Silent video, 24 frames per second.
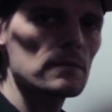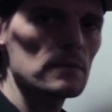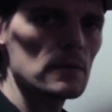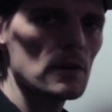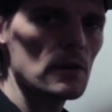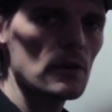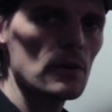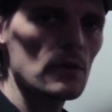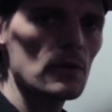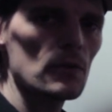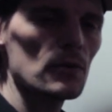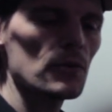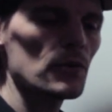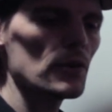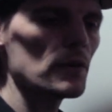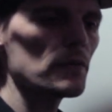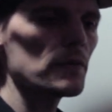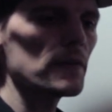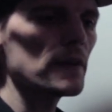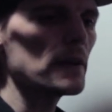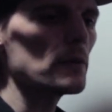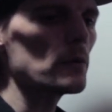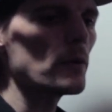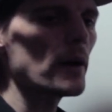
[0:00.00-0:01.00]
knows if
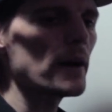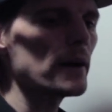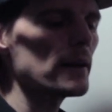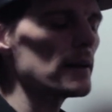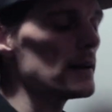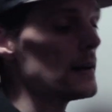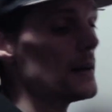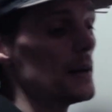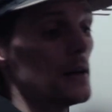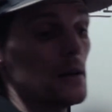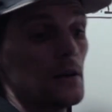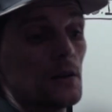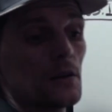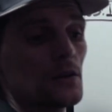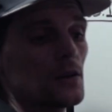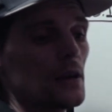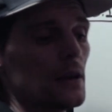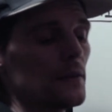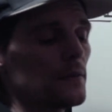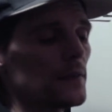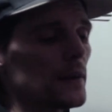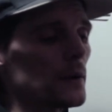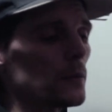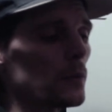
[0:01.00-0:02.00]
they
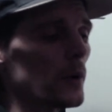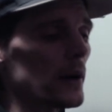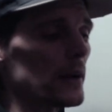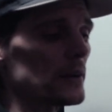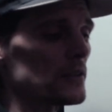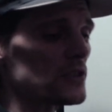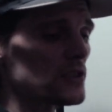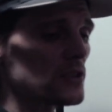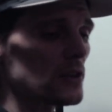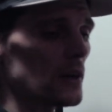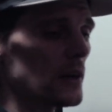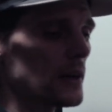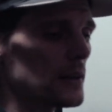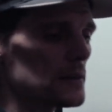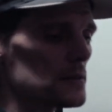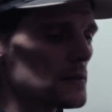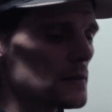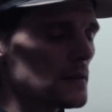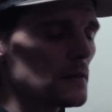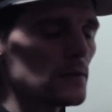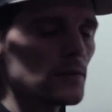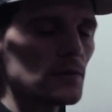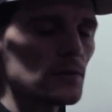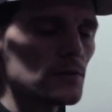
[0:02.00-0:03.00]
write shots
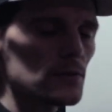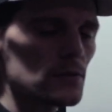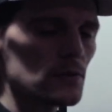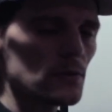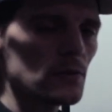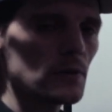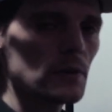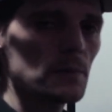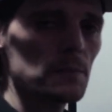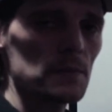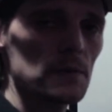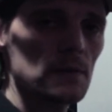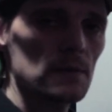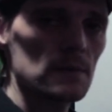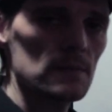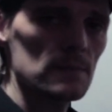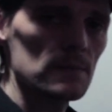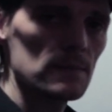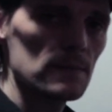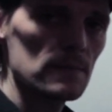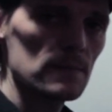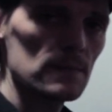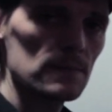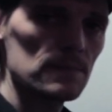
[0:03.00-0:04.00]
in their script.
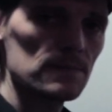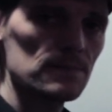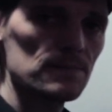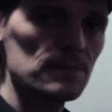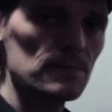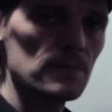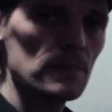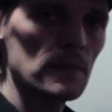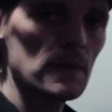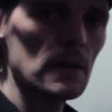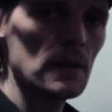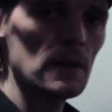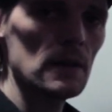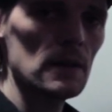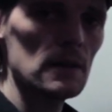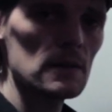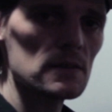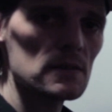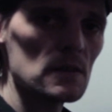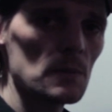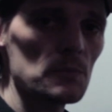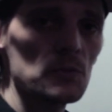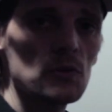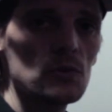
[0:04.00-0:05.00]

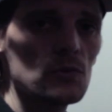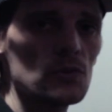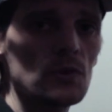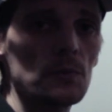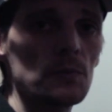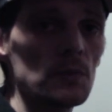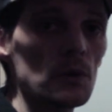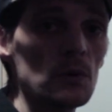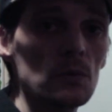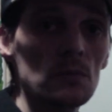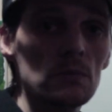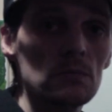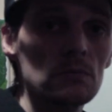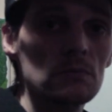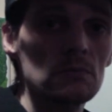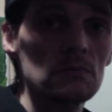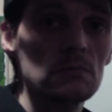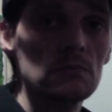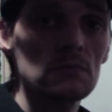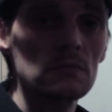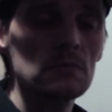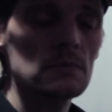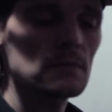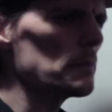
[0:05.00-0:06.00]
Some do, some don't.
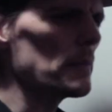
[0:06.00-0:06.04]
Doesn't really